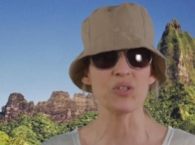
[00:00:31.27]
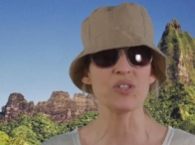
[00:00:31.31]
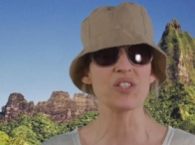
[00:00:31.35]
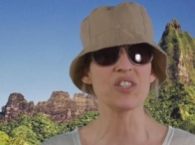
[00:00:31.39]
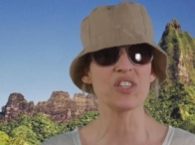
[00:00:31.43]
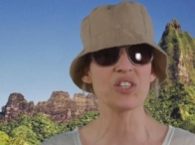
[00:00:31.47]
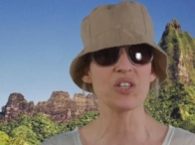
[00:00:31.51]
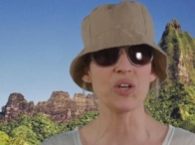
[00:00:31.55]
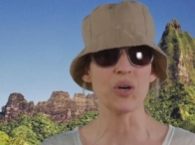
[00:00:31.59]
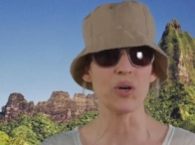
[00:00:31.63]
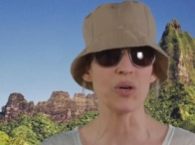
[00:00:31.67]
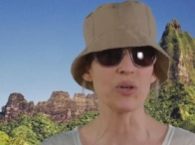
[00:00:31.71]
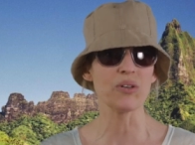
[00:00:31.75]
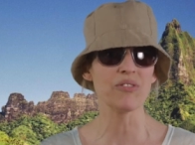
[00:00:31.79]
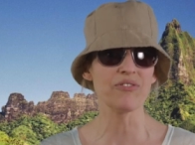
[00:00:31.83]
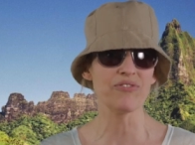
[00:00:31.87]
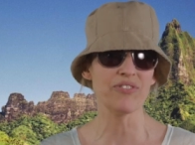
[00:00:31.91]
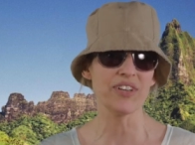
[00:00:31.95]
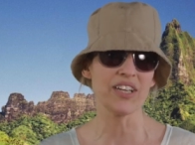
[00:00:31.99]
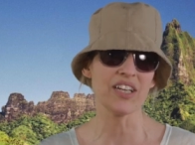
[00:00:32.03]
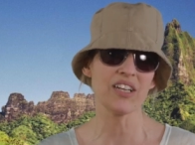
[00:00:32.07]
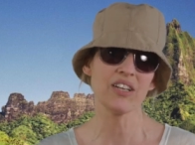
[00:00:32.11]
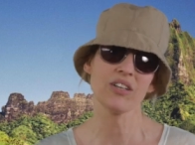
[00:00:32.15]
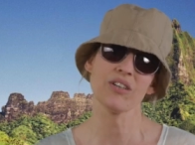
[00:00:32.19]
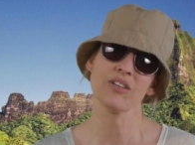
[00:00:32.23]

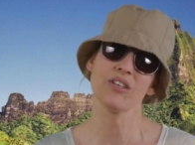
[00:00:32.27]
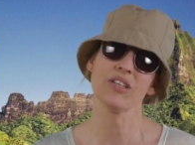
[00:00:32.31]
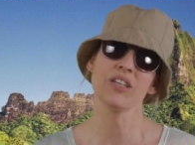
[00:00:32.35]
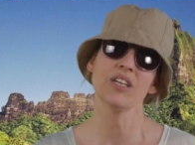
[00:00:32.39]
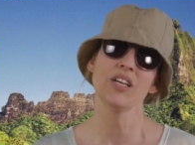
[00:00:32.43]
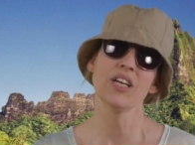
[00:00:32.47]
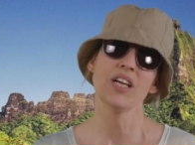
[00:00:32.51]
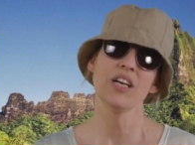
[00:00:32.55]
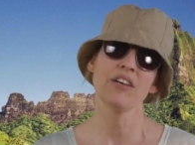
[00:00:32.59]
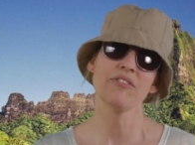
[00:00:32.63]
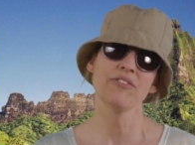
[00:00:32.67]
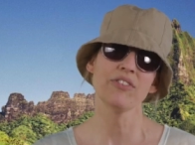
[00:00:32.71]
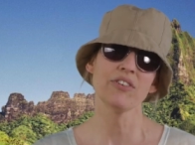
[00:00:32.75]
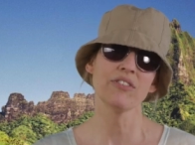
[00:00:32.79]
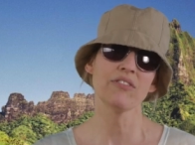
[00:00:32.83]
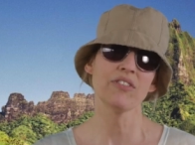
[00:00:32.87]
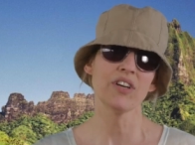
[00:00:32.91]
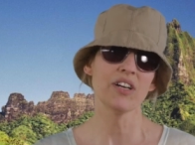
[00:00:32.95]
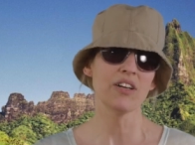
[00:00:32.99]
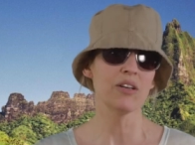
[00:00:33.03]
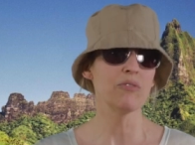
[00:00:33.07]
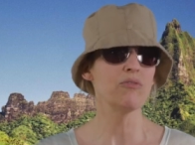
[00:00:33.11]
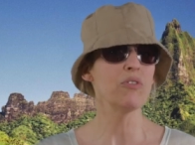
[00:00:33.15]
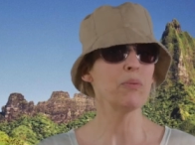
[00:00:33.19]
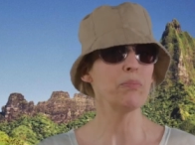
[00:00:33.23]
Scarfinger for
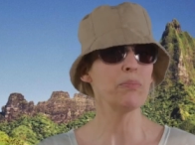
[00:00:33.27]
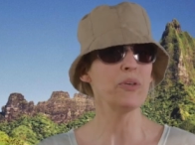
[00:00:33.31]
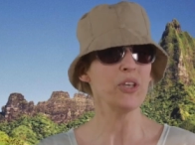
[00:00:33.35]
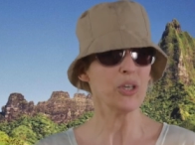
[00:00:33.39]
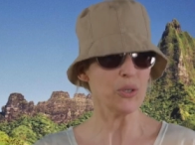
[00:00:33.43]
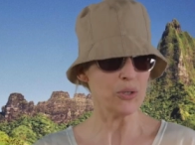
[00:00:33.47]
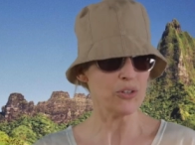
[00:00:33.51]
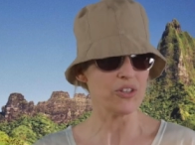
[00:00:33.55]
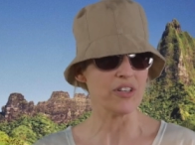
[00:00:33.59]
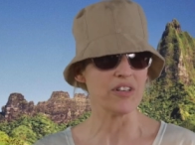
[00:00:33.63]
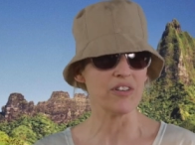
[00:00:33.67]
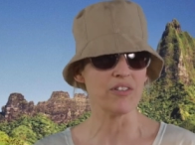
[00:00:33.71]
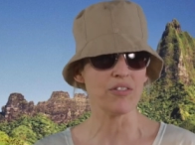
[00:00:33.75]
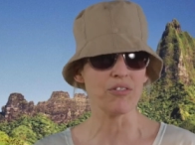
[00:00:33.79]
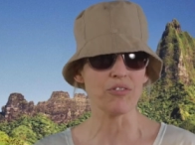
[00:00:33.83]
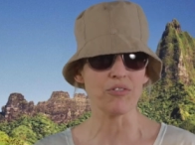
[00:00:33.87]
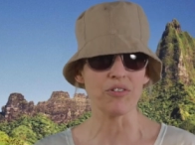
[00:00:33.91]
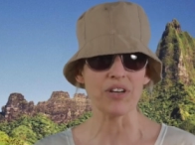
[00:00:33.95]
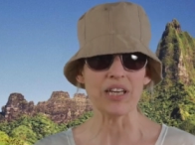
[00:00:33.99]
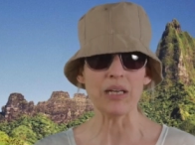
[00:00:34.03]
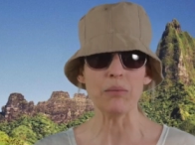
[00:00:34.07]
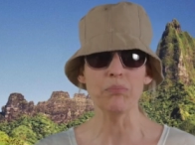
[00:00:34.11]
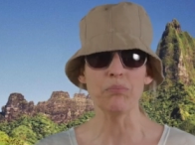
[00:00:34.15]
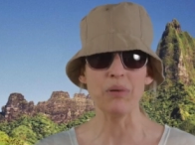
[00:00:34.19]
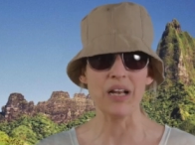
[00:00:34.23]
a reputed
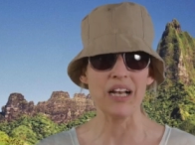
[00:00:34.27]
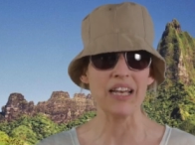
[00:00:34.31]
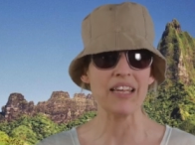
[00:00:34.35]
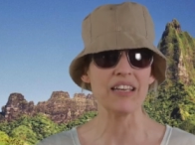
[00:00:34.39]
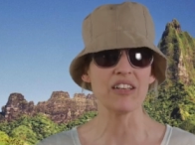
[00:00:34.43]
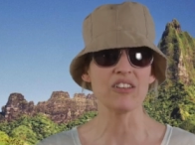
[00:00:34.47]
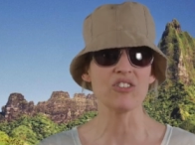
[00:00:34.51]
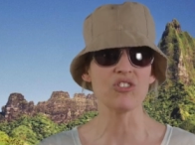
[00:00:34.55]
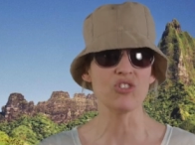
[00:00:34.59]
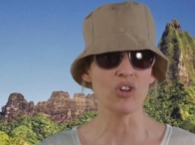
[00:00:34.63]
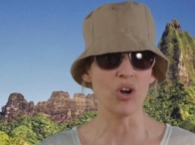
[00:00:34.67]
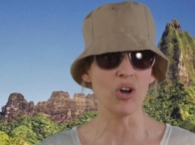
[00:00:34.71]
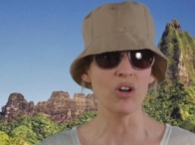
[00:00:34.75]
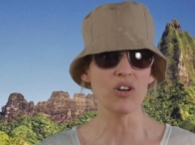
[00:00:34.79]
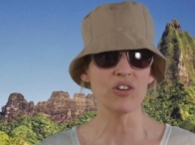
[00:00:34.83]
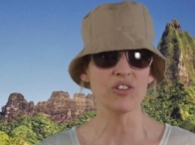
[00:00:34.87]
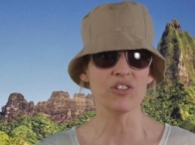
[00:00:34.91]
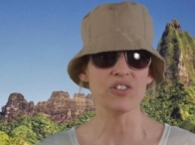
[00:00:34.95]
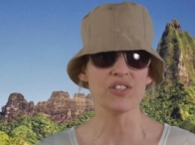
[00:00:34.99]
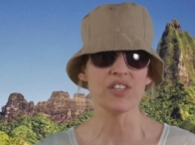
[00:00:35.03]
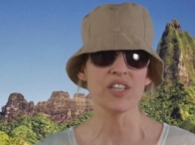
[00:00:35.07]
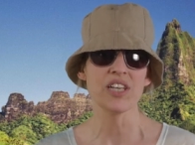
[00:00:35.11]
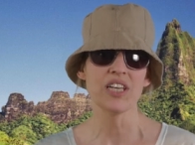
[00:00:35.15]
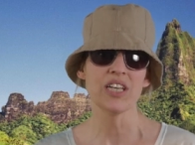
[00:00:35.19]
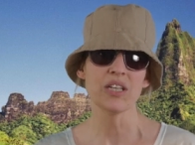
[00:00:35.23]
$3 billion,
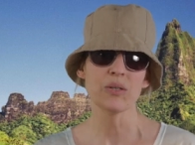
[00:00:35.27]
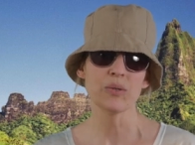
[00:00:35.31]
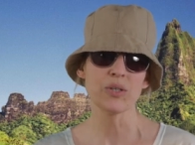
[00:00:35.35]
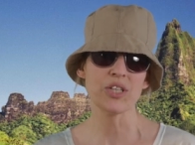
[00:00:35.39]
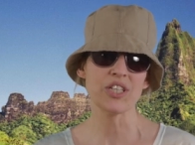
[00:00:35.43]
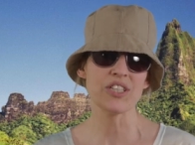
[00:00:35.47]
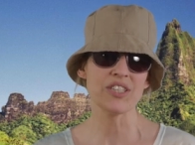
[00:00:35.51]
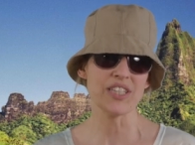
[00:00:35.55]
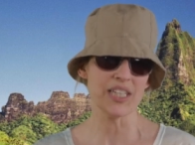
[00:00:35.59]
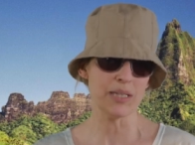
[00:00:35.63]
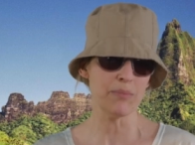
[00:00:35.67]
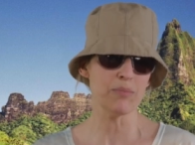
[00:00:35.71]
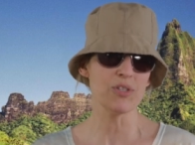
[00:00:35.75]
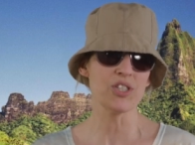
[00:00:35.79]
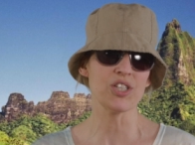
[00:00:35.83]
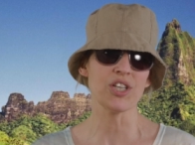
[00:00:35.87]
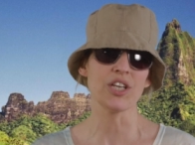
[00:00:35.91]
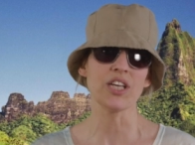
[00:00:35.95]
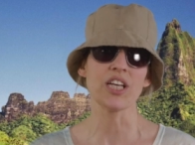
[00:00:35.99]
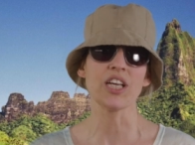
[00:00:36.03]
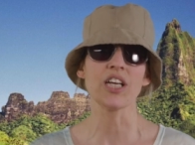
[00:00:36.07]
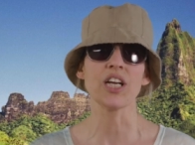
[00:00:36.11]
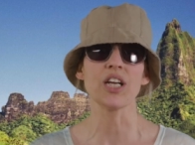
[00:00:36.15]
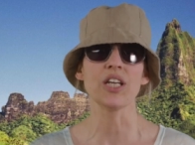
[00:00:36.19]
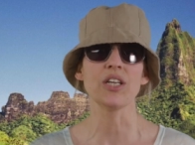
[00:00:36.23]
which seems to
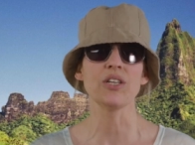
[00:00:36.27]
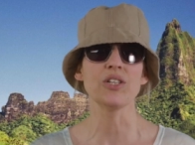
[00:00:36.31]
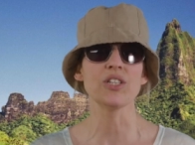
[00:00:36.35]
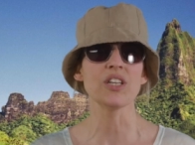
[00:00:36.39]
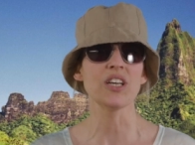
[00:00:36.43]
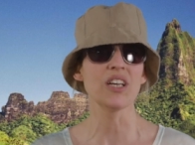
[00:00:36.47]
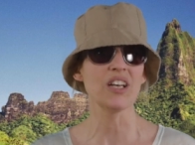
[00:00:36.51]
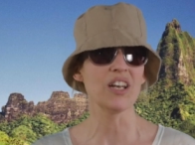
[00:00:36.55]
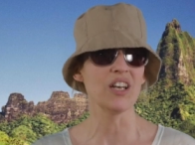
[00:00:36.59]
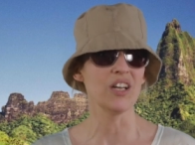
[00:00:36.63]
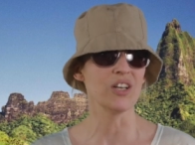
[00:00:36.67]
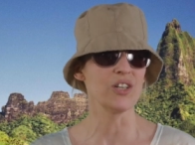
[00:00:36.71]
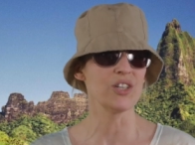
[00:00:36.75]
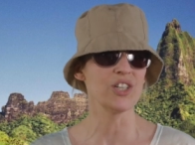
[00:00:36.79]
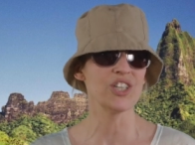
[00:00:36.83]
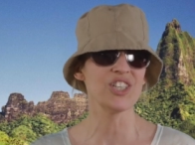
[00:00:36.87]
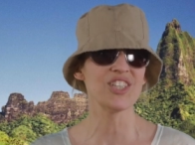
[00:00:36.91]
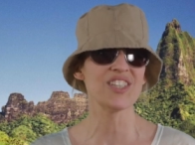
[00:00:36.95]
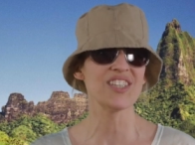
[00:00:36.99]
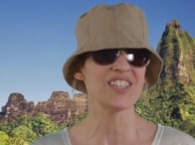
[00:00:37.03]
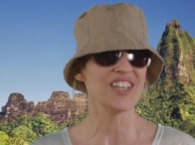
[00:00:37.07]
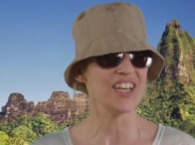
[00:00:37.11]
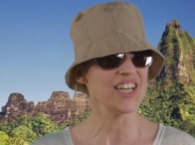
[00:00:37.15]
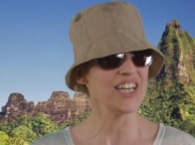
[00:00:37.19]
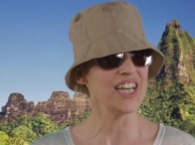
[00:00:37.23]
include a large
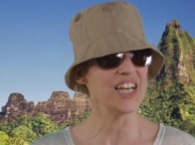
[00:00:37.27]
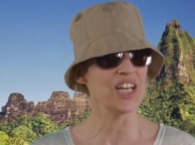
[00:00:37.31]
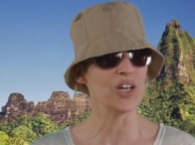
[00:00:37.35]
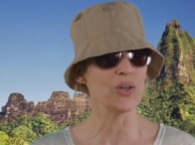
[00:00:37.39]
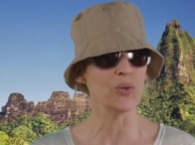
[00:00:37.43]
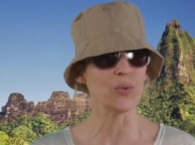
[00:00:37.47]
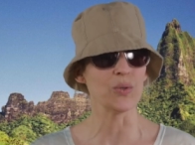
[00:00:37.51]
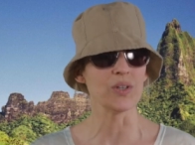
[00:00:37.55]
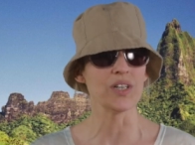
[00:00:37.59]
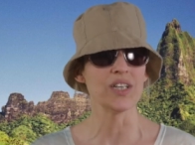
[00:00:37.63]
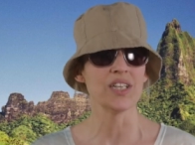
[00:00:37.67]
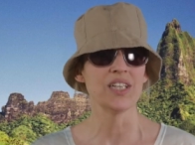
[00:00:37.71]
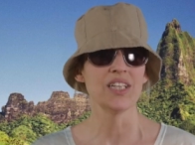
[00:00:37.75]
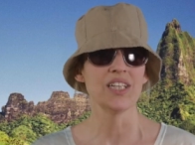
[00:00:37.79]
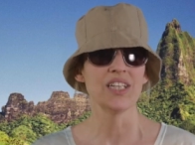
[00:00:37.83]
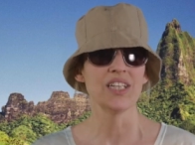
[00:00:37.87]
silo.